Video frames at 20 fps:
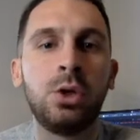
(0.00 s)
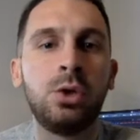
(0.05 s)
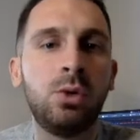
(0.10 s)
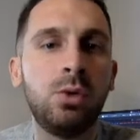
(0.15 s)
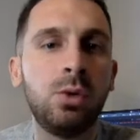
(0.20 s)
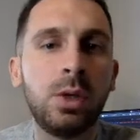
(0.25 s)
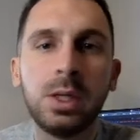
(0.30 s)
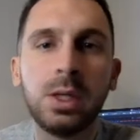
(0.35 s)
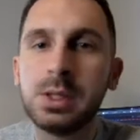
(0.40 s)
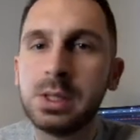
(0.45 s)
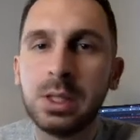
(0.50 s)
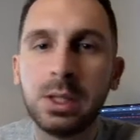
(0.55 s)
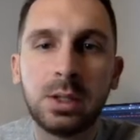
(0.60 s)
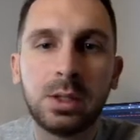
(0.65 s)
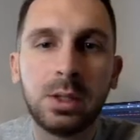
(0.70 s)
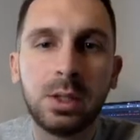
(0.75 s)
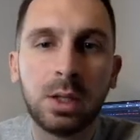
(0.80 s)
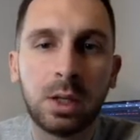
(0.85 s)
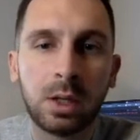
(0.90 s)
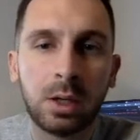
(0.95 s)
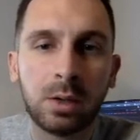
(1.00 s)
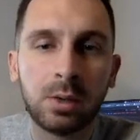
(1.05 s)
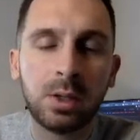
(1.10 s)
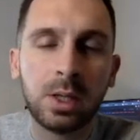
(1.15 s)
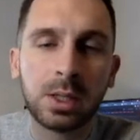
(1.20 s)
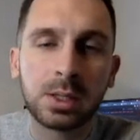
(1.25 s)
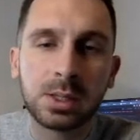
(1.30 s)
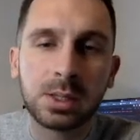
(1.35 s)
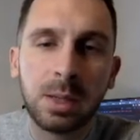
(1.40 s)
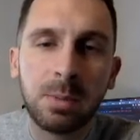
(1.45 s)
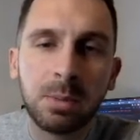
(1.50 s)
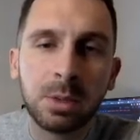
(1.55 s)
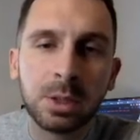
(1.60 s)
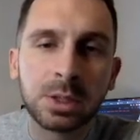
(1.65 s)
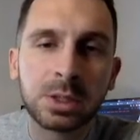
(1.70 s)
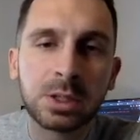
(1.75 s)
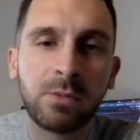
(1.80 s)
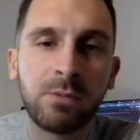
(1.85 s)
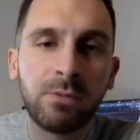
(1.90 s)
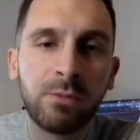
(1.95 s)
You can see it here. The example
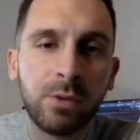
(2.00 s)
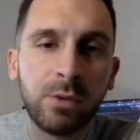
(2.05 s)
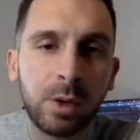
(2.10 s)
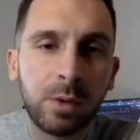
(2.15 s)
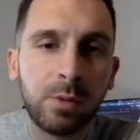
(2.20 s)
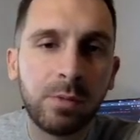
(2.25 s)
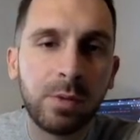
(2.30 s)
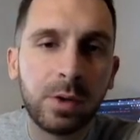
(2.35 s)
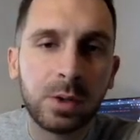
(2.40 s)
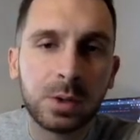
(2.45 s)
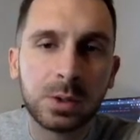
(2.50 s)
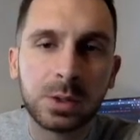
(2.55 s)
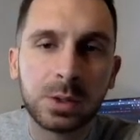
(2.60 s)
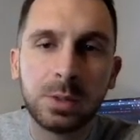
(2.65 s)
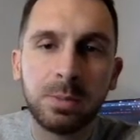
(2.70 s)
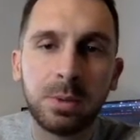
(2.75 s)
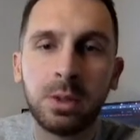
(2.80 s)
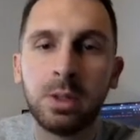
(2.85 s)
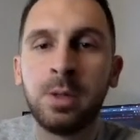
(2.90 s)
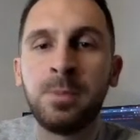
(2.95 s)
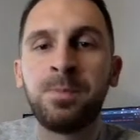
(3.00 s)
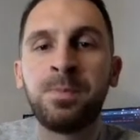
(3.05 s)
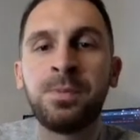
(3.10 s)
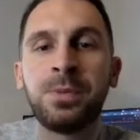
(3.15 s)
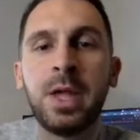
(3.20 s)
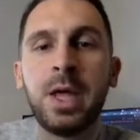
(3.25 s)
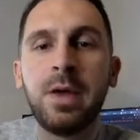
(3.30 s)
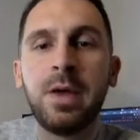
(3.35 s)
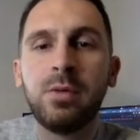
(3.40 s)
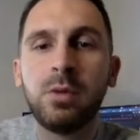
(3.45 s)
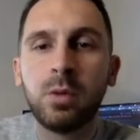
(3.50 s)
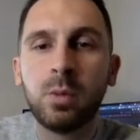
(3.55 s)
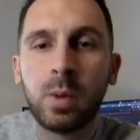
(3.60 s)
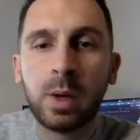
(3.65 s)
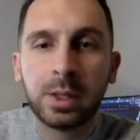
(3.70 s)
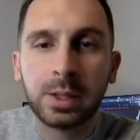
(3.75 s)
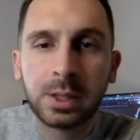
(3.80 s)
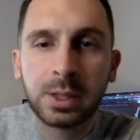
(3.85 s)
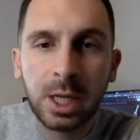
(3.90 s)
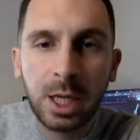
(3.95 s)
is very simple.
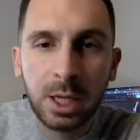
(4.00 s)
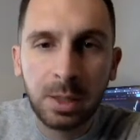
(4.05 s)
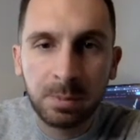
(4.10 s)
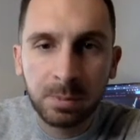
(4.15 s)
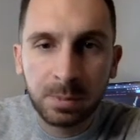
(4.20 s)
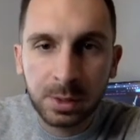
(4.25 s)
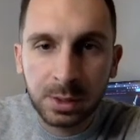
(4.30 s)
Everyone came